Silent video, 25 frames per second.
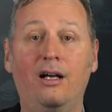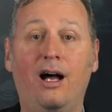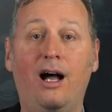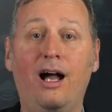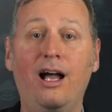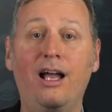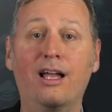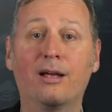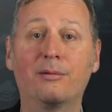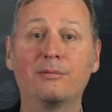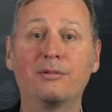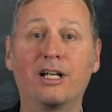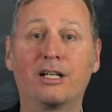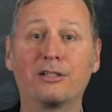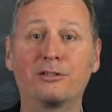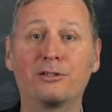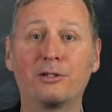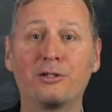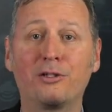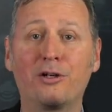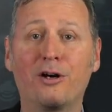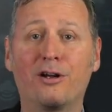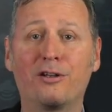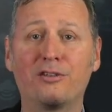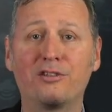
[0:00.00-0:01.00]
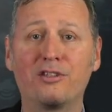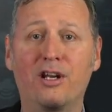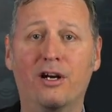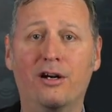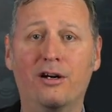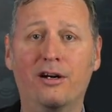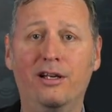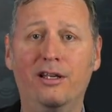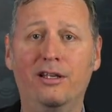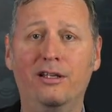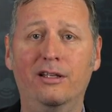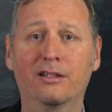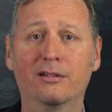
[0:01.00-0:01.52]
Hi, I'm Dr. Charles
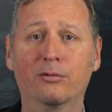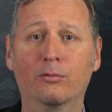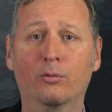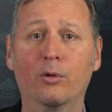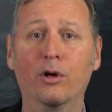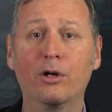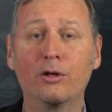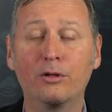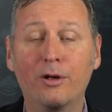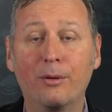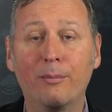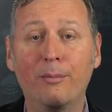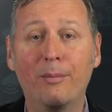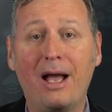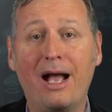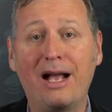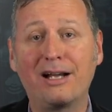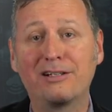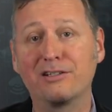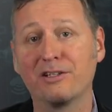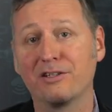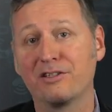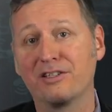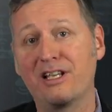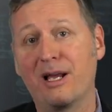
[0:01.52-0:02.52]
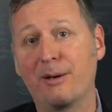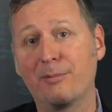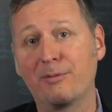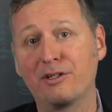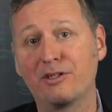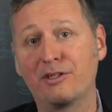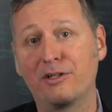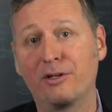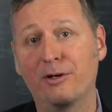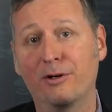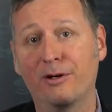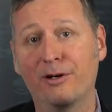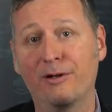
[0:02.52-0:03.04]
Harry, and welcome back to
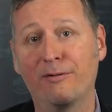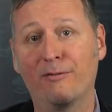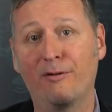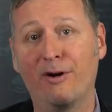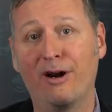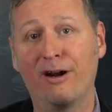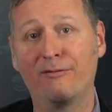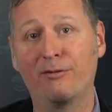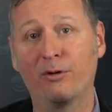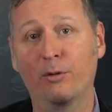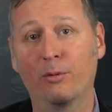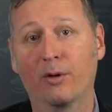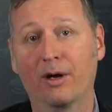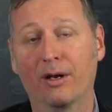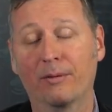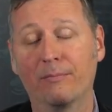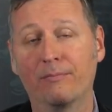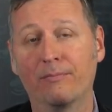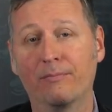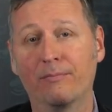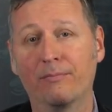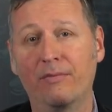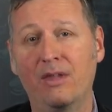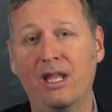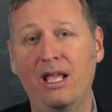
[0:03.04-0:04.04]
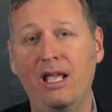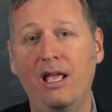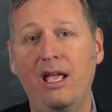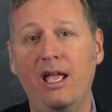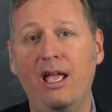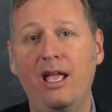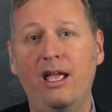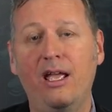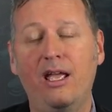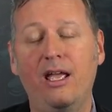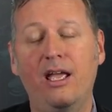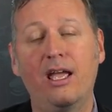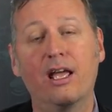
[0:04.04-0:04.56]
Cybersecurity for Everyone.
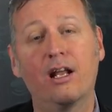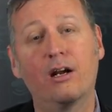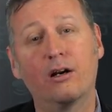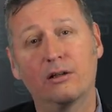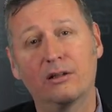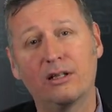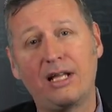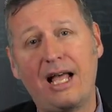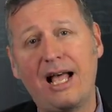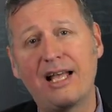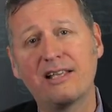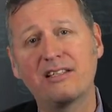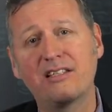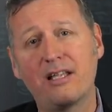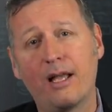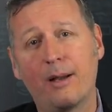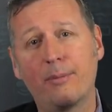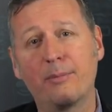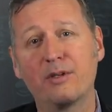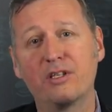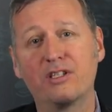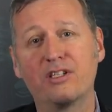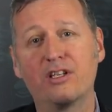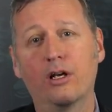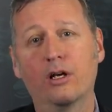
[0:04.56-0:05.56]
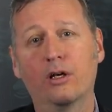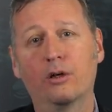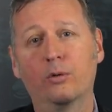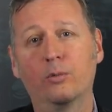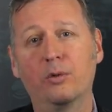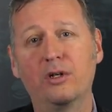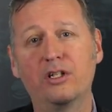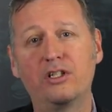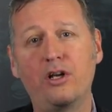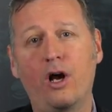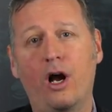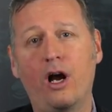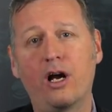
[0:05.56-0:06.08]
In our last episode,
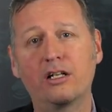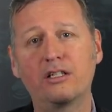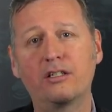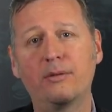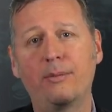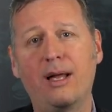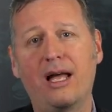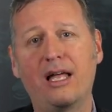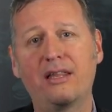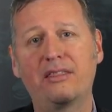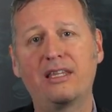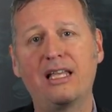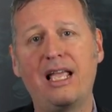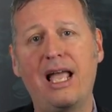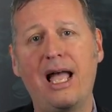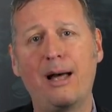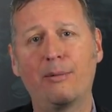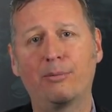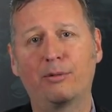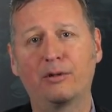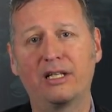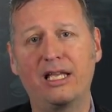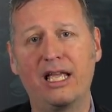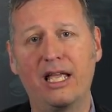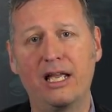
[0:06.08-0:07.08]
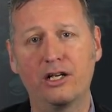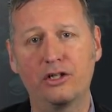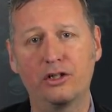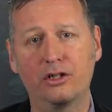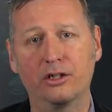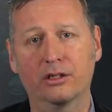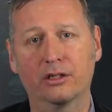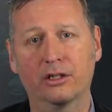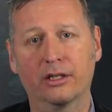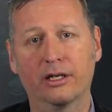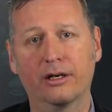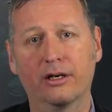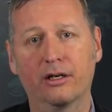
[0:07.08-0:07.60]
we talked about the
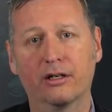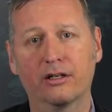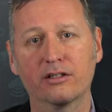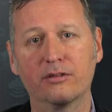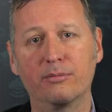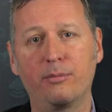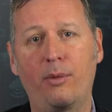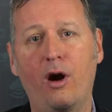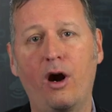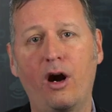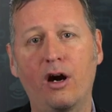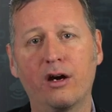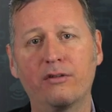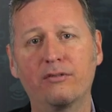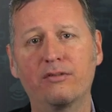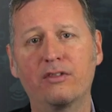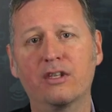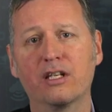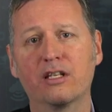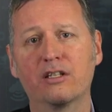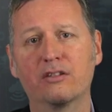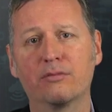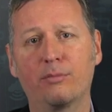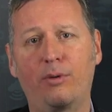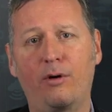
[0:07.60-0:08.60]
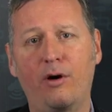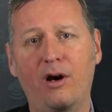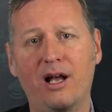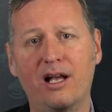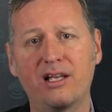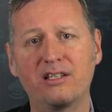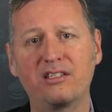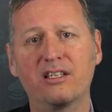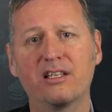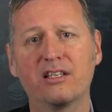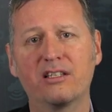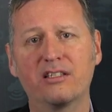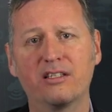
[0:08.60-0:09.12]
application layer as part of this
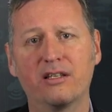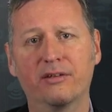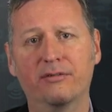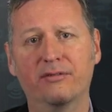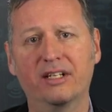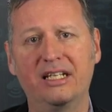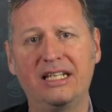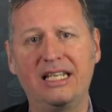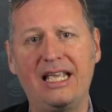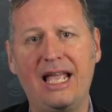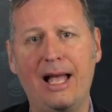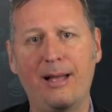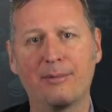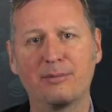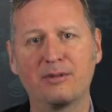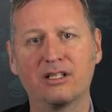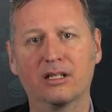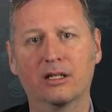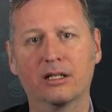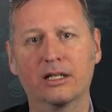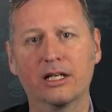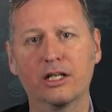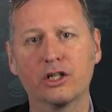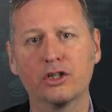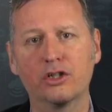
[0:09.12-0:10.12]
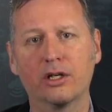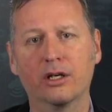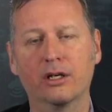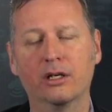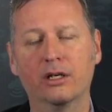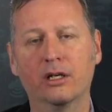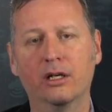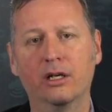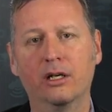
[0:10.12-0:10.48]
process of encapsulation.